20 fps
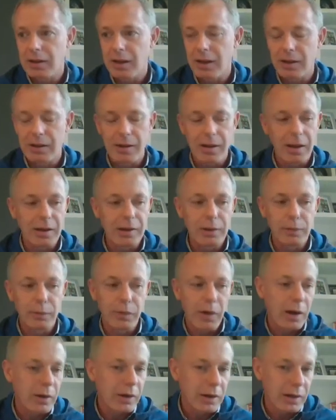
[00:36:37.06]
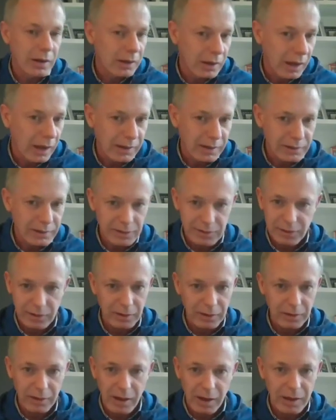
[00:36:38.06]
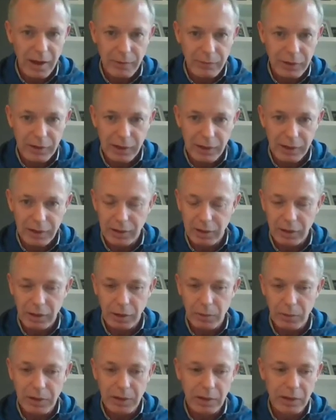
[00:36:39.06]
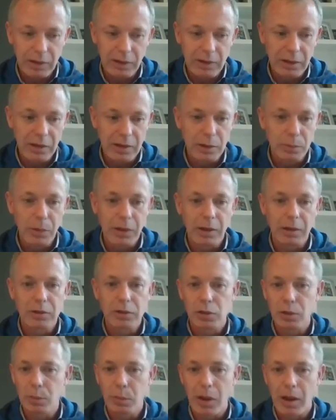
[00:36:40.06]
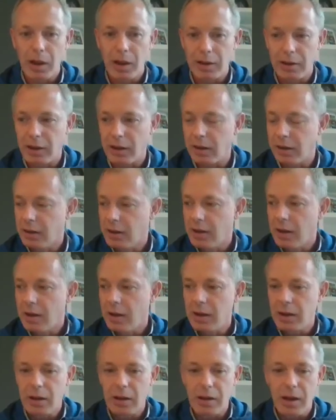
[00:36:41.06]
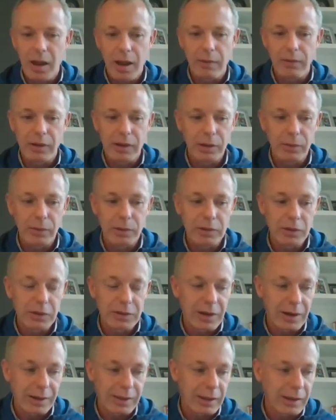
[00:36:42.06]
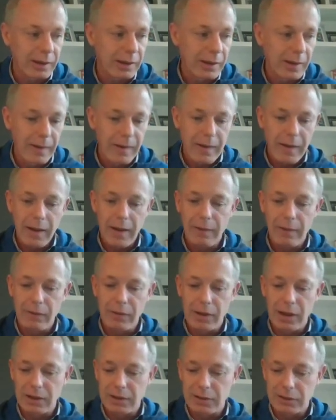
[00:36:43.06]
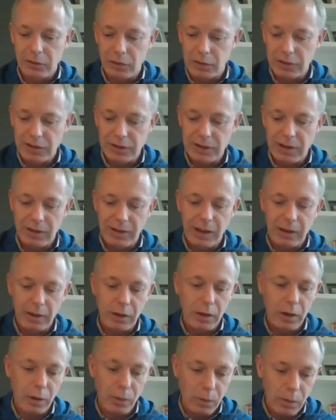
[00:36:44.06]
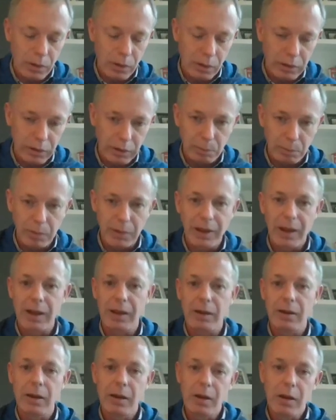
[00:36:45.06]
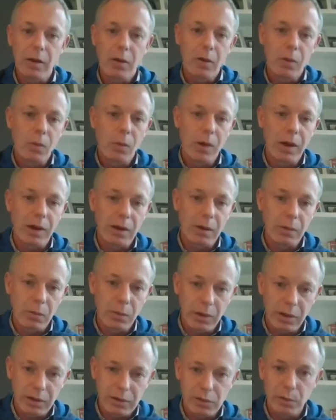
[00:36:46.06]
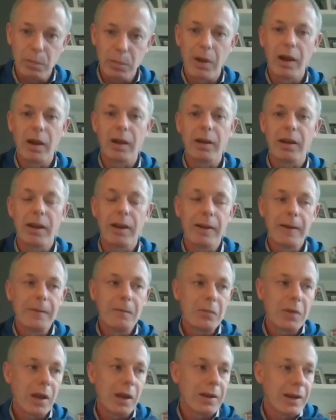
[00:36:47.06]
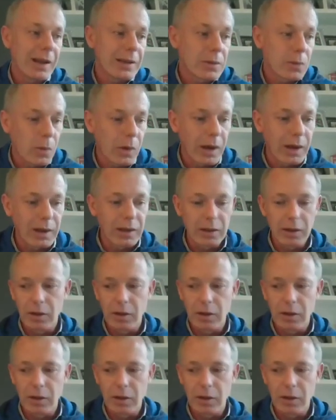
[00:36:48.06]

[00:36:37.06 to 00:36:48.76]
And he's very engaged in everything. He's been a true partner in everything he does. And I think having, as Chris said, that co-authored plan, working with a true partner, and that's why